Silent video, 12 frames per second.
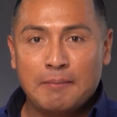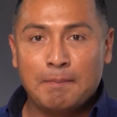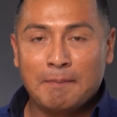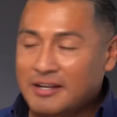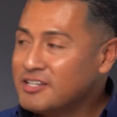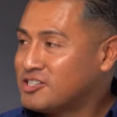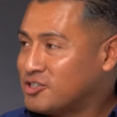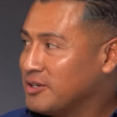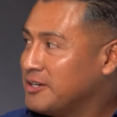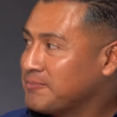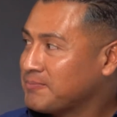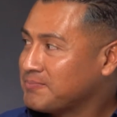
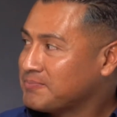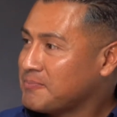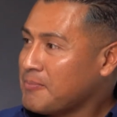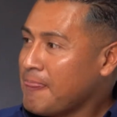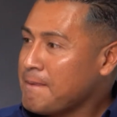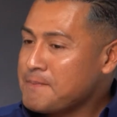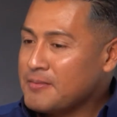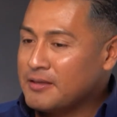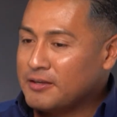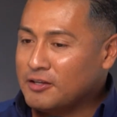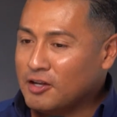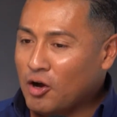ministry
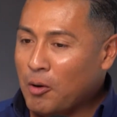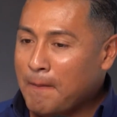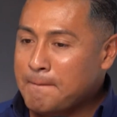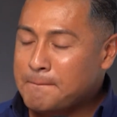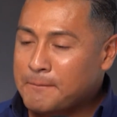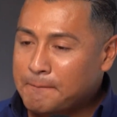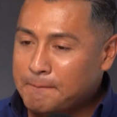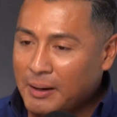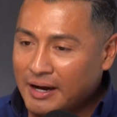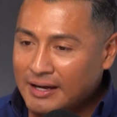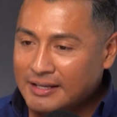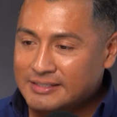you know
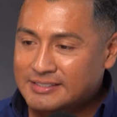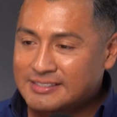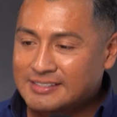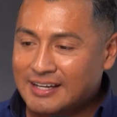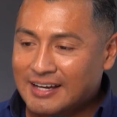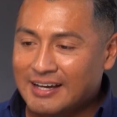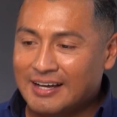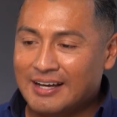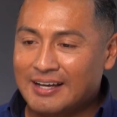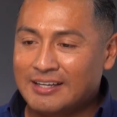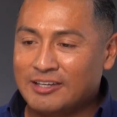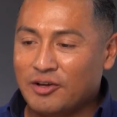but
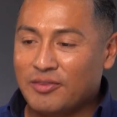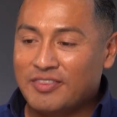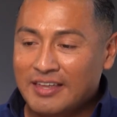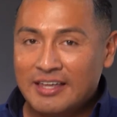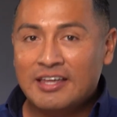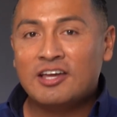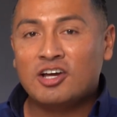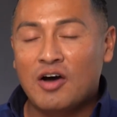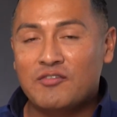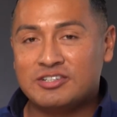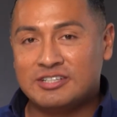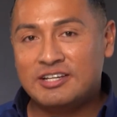uh, you know the
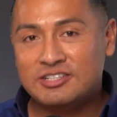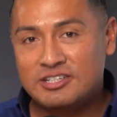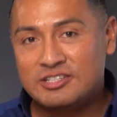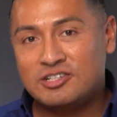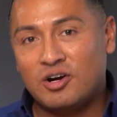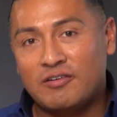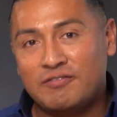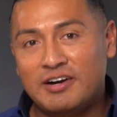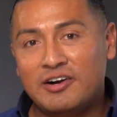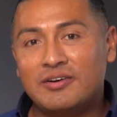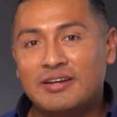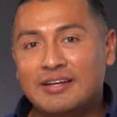conversations are
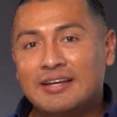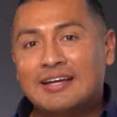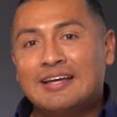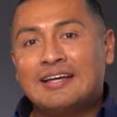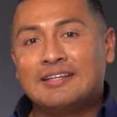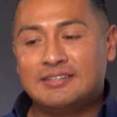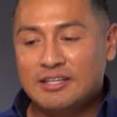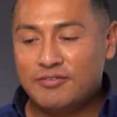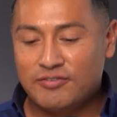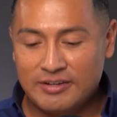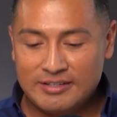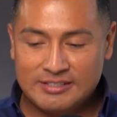very
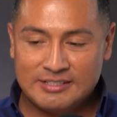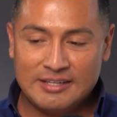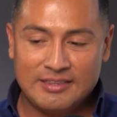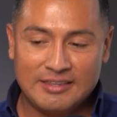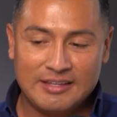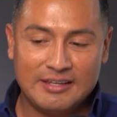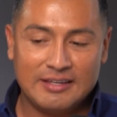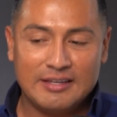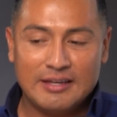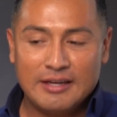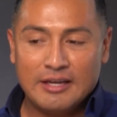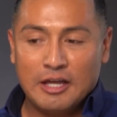different in the
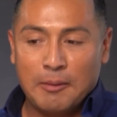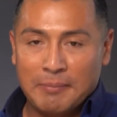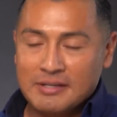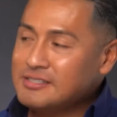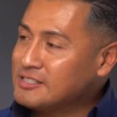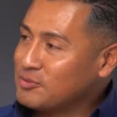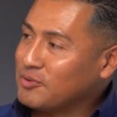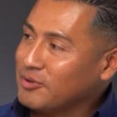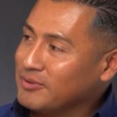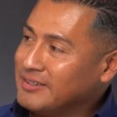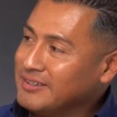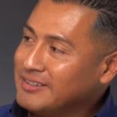business
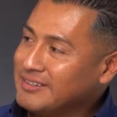world